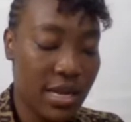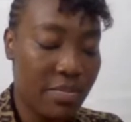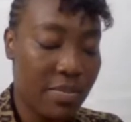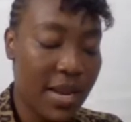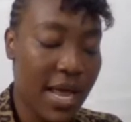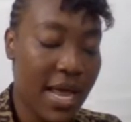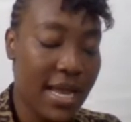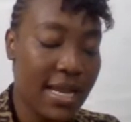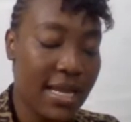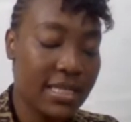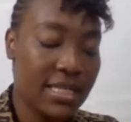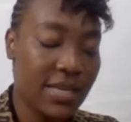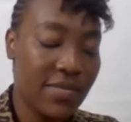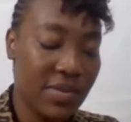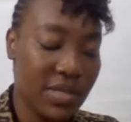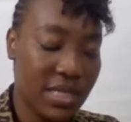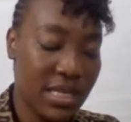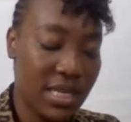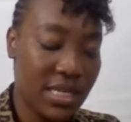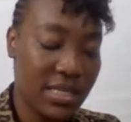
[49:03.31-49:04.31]
and planned
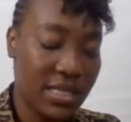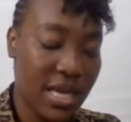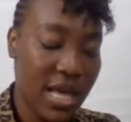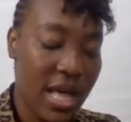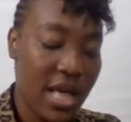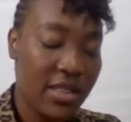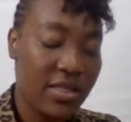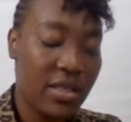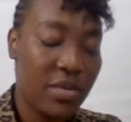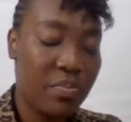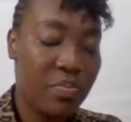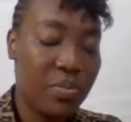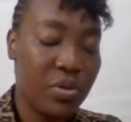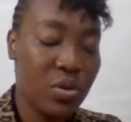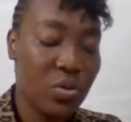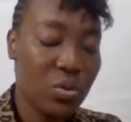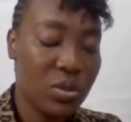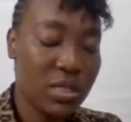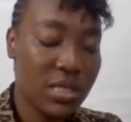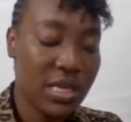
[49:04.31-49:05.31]
activities the
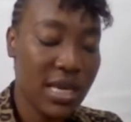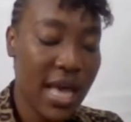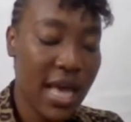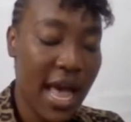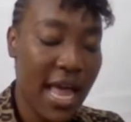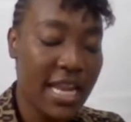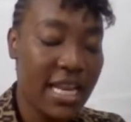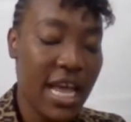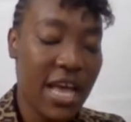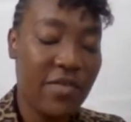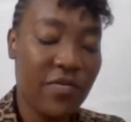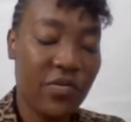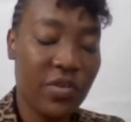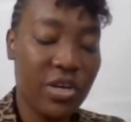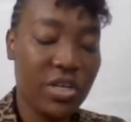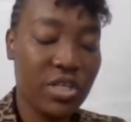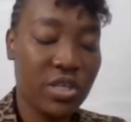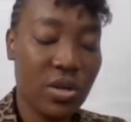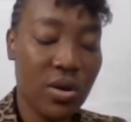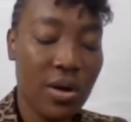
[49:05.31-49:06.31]
beauty and
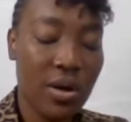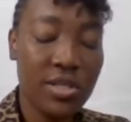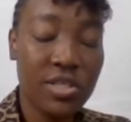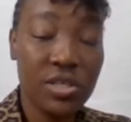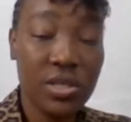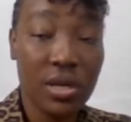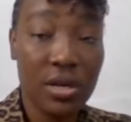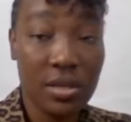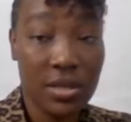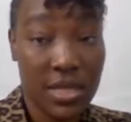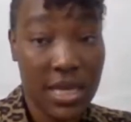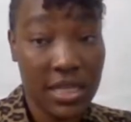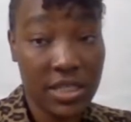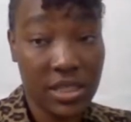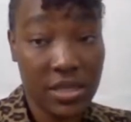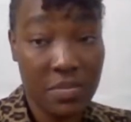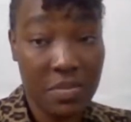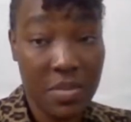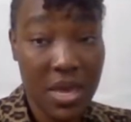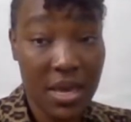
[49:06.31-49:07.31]
diverse culture that
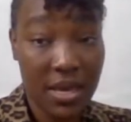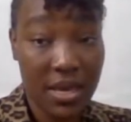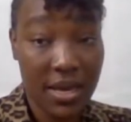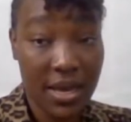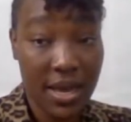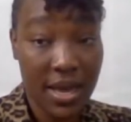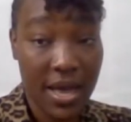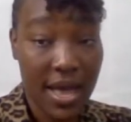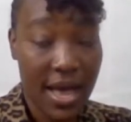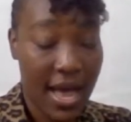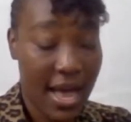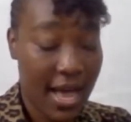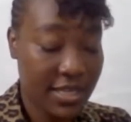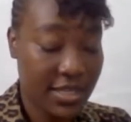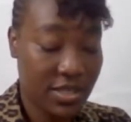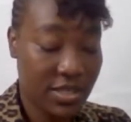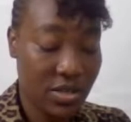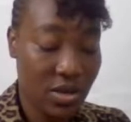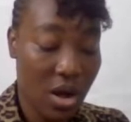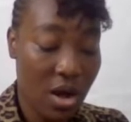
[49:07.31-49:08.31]
Jamaica has
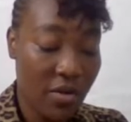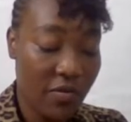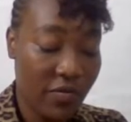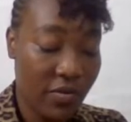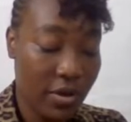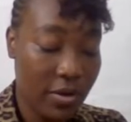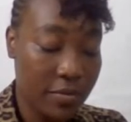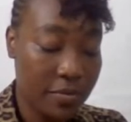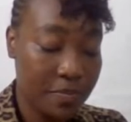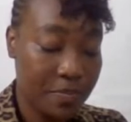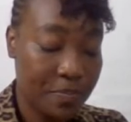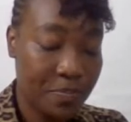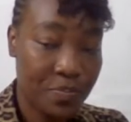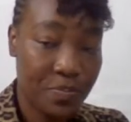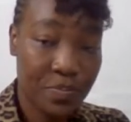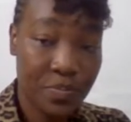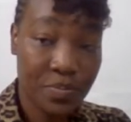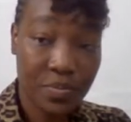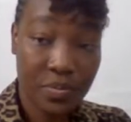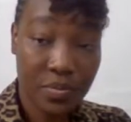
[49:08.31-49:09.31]
to offer.
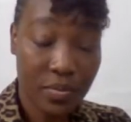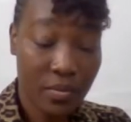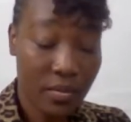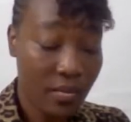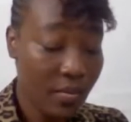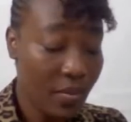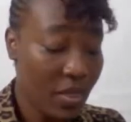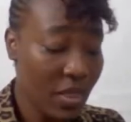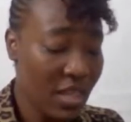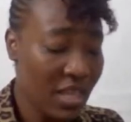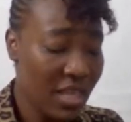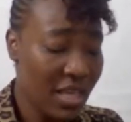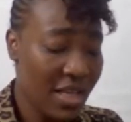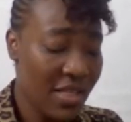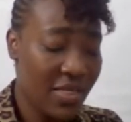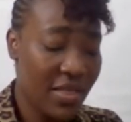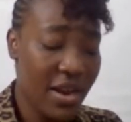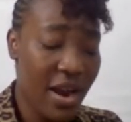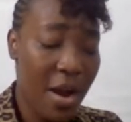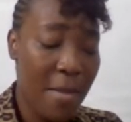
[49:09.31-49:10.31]

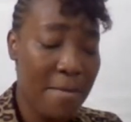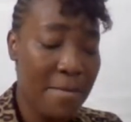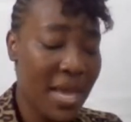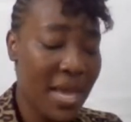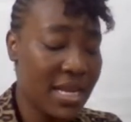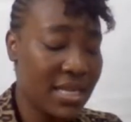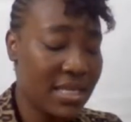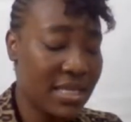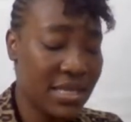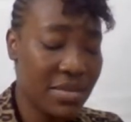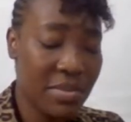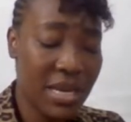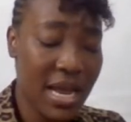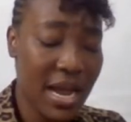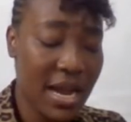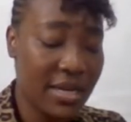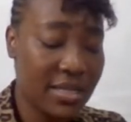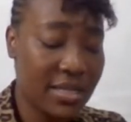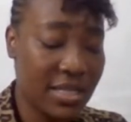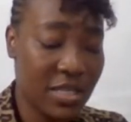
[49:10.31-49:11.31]
There are many
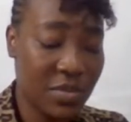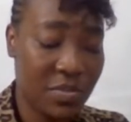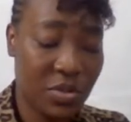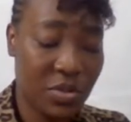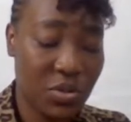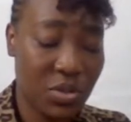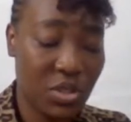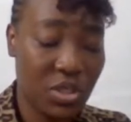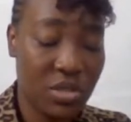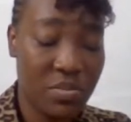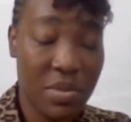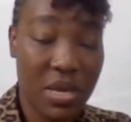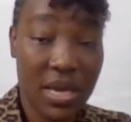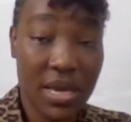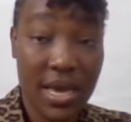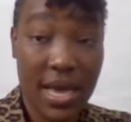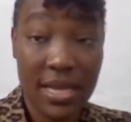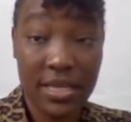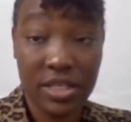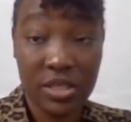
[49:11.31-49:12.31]
similarities between
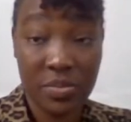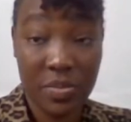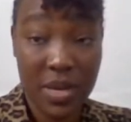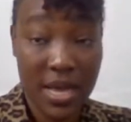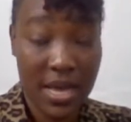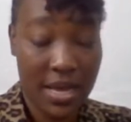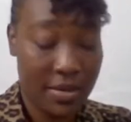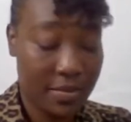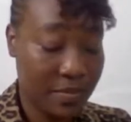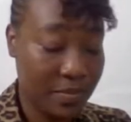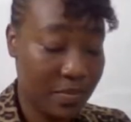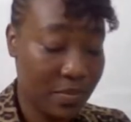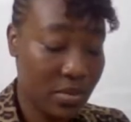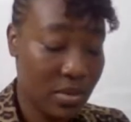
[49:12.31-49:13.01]
Jamaica and Japan,